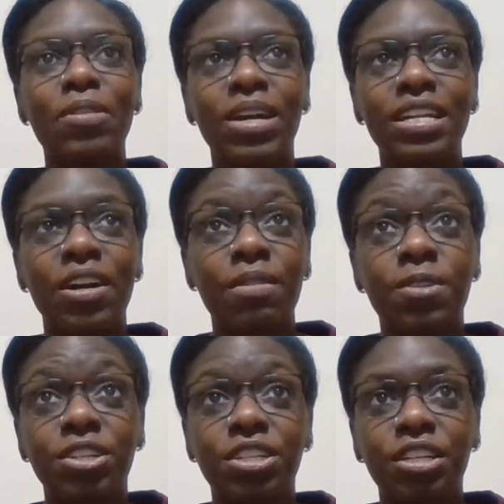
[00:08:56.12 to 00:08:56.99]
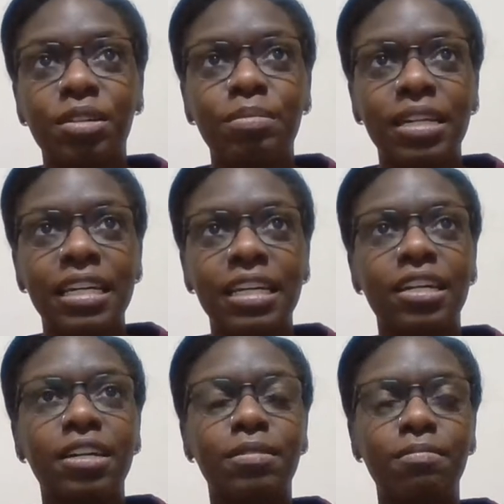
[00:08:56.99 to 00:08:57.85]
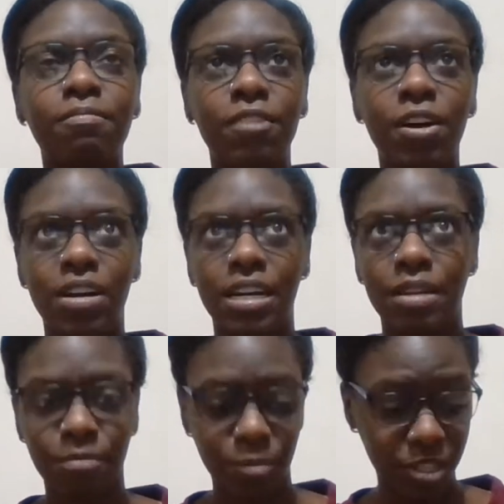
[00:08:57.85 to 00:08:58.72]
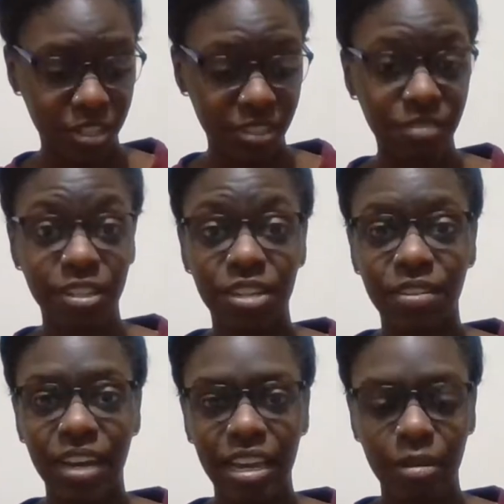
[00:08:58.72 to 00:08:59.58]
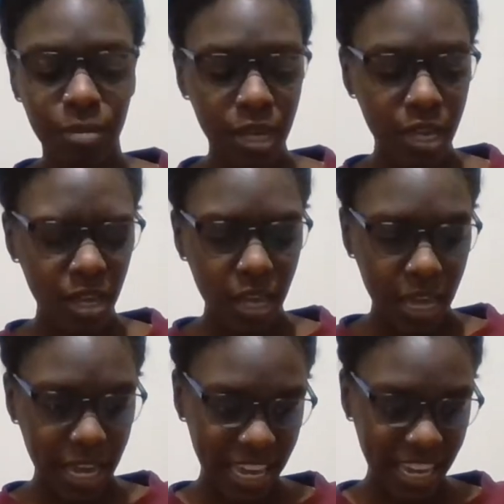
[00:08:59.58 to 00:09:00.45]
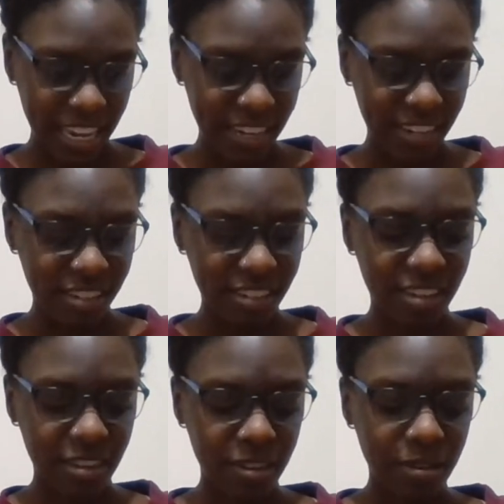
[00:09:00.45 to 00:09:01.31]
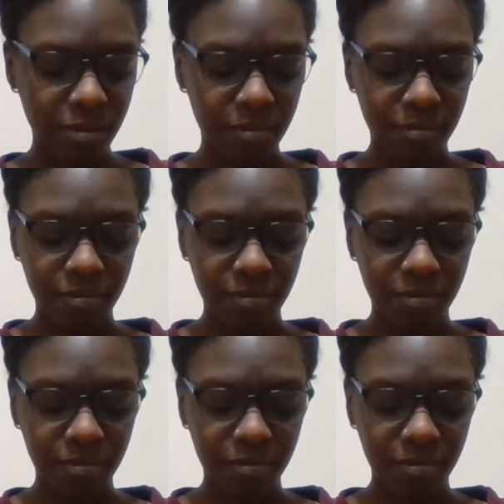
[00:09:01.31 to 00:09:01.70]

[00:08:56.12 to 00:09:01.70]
right now I'm watching her play Valheim, which is a video game, and I'm